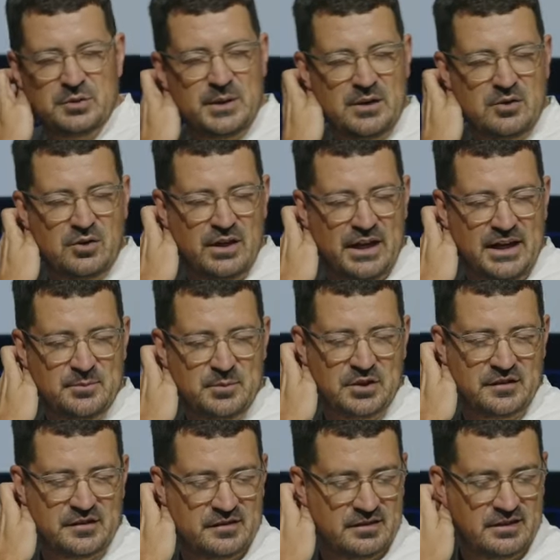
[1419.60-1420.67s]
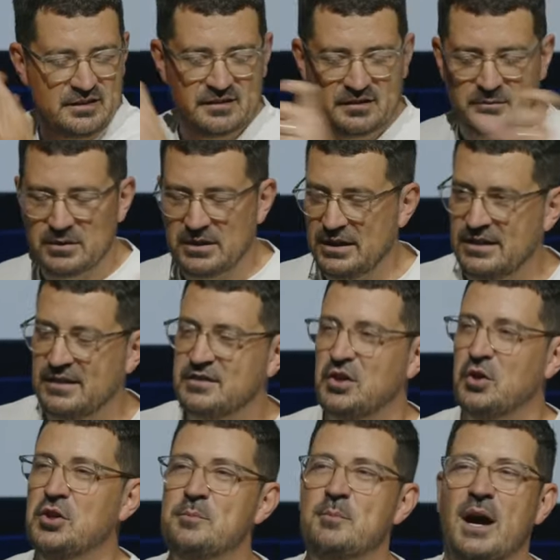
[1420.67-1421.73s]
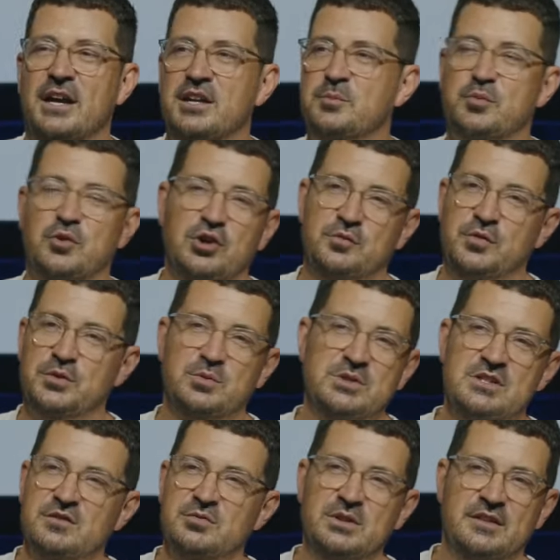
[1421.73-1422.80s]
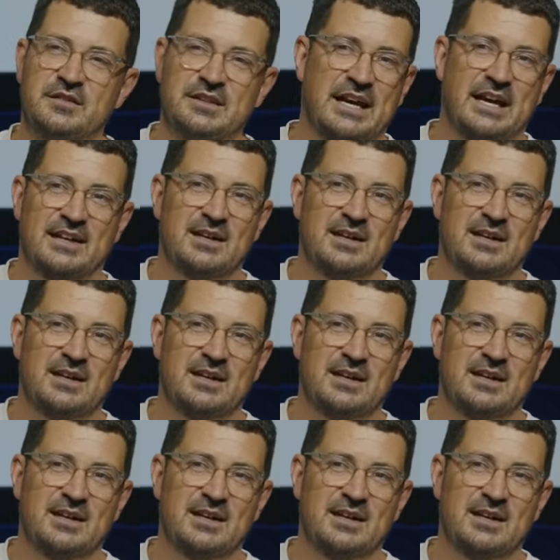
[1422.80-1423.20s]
Bible called Amos. He's called a minor prophet, which is really sad.